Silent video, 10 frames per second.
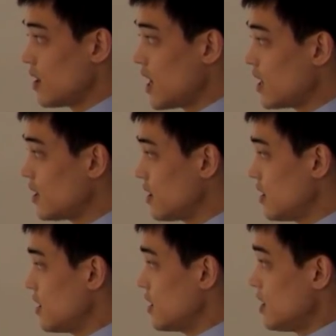And
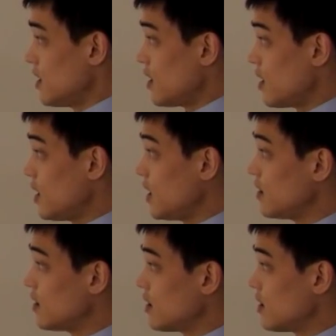
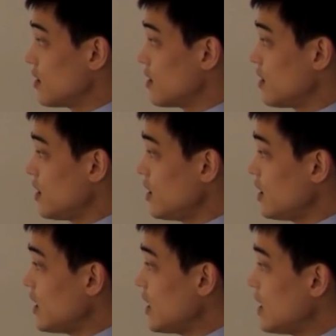in
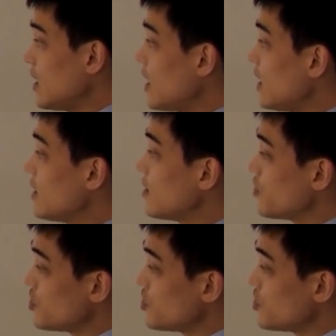the